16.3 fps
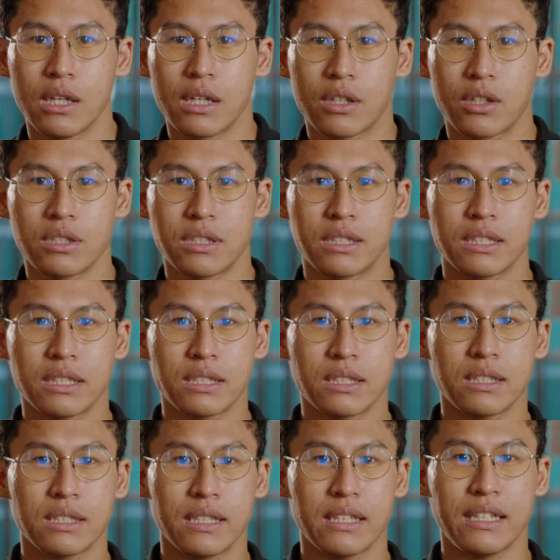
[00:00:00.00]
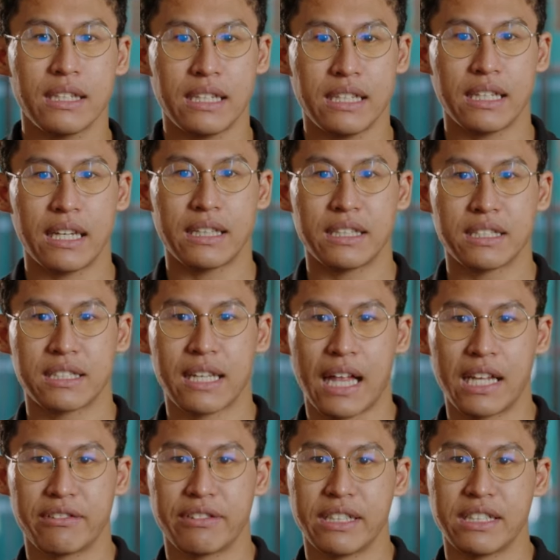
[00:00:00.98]
Consistently eat at this
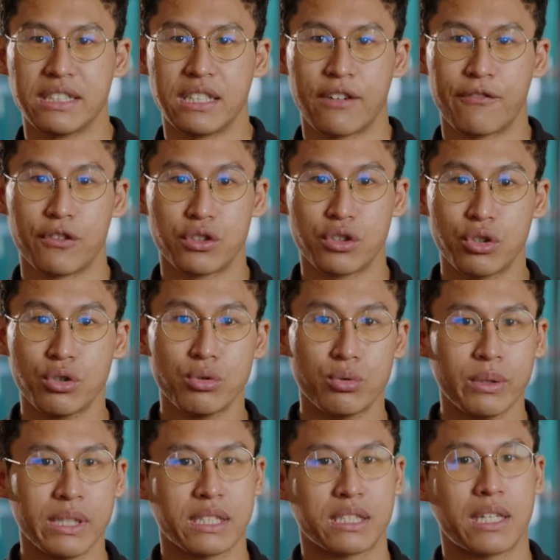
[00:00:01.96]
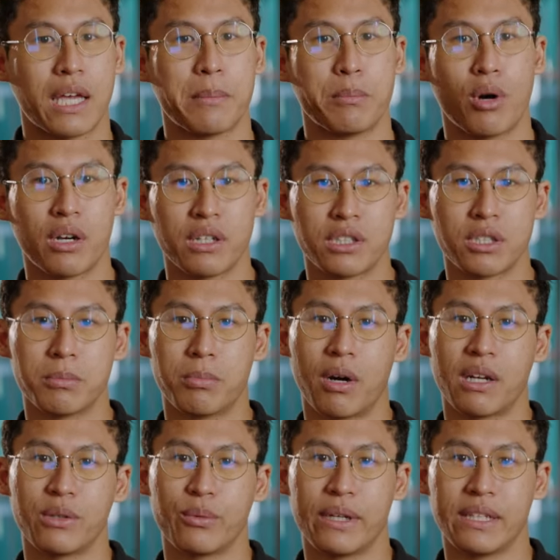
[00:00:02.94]
calorie intake for 2 weeks and monitor
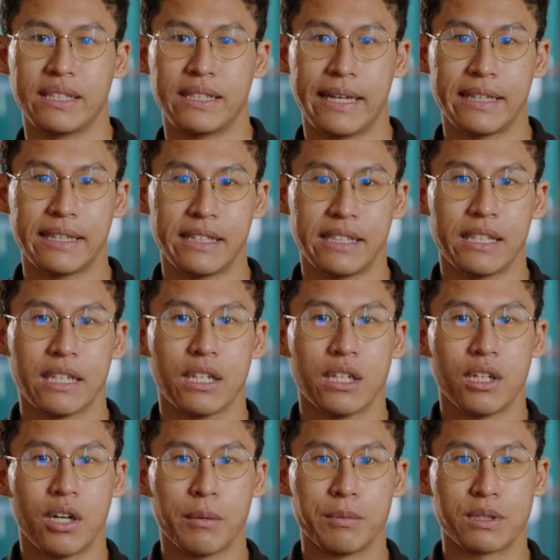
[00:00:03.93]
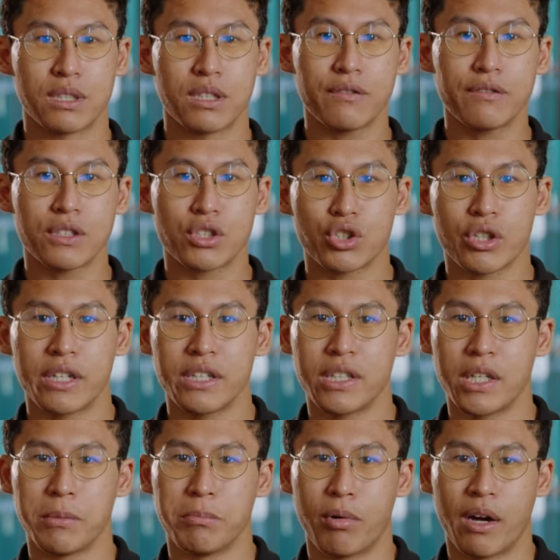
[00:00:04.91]
body weight daily. Observe the trend
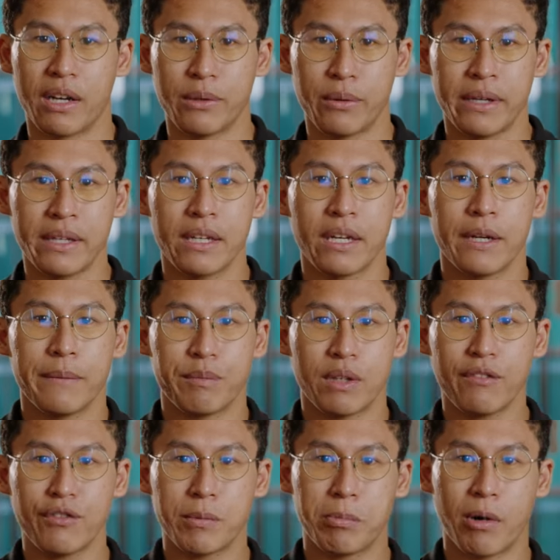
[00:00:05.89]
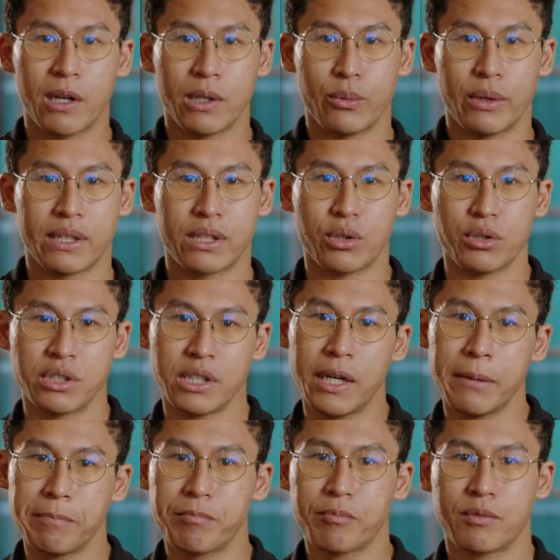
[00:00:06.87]
in body weight. If the body weight goes
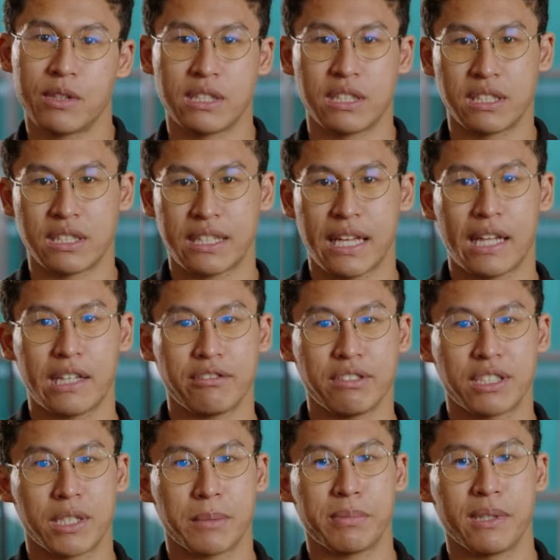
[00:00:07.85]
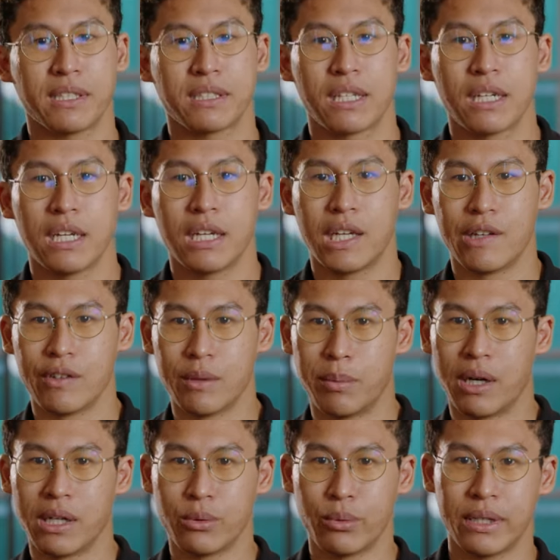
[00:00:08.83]
up, this is a calorie surplus. If the
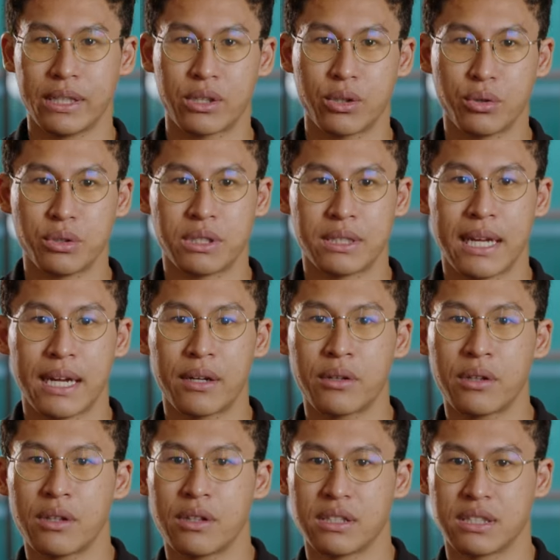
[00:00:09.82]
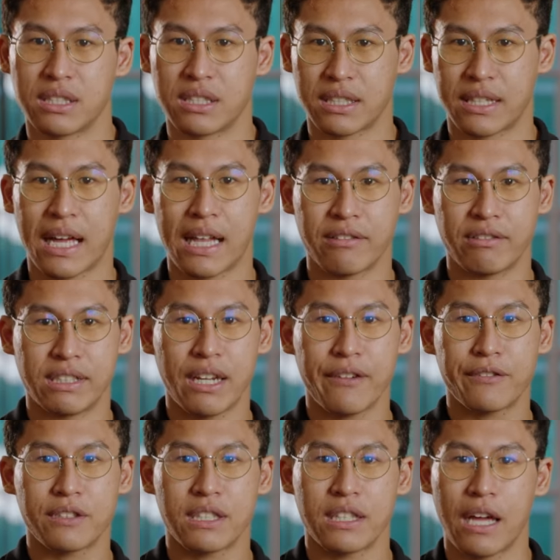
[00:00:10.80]
body weight goes down, this is a calorie
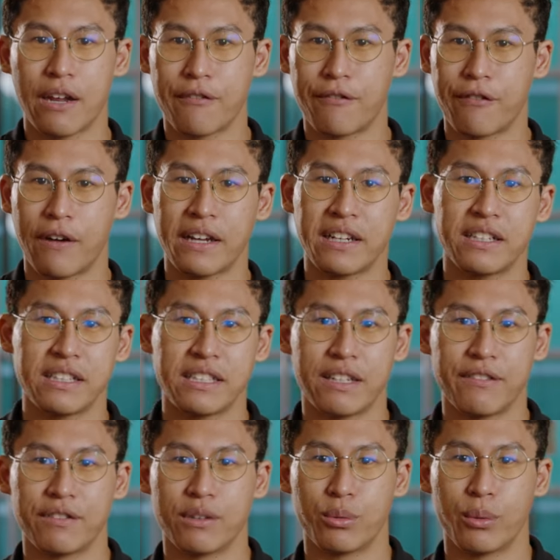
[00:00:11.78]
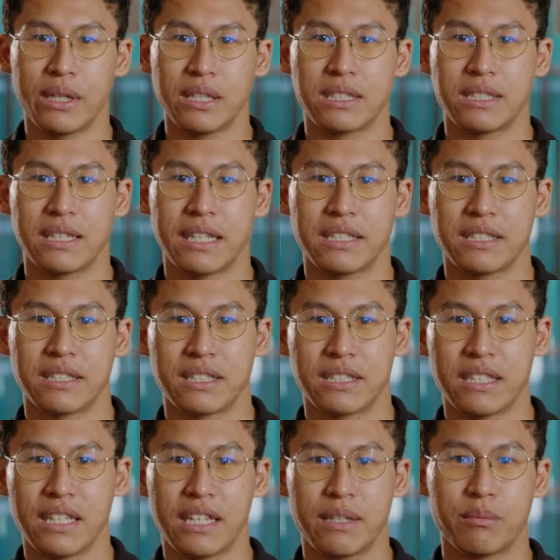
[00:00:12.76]
deficit. And finally, if the weight stays the
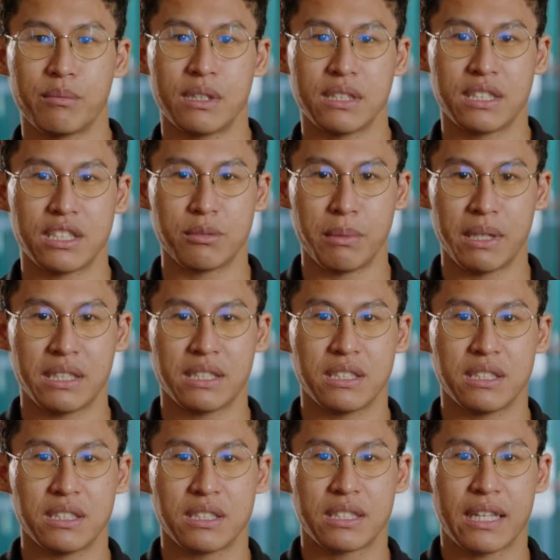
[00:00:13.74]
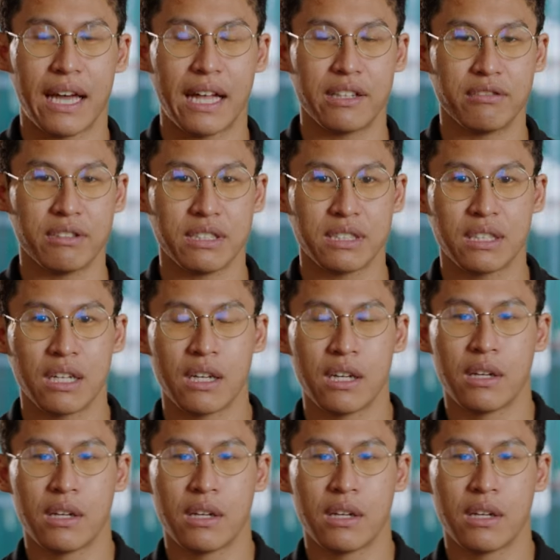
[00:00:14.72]
same, this is maintenance calories.